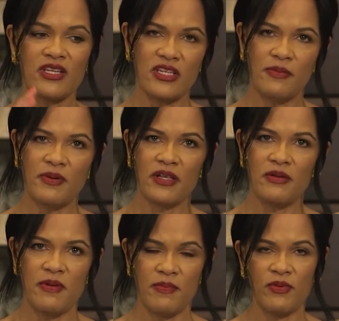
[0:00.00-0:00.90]

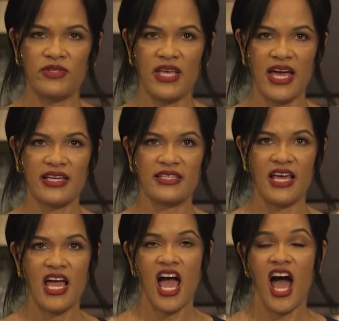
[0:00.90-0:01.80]
Typically, people text.
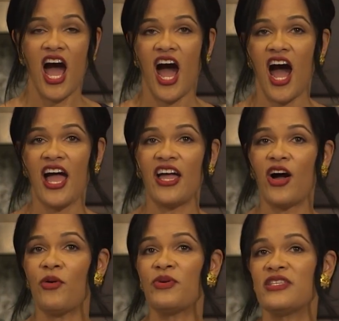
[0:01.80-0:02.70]
I
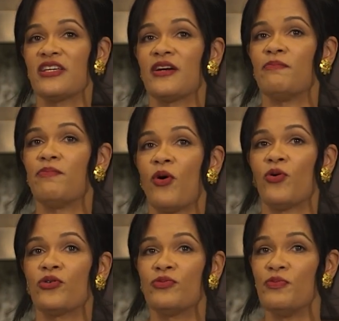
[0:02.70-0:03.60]
always think a
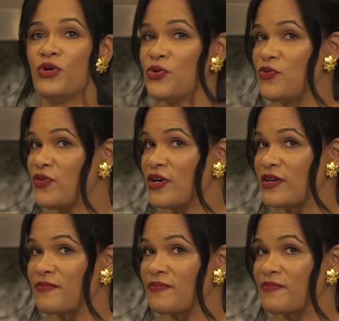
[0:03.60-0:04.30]
bold move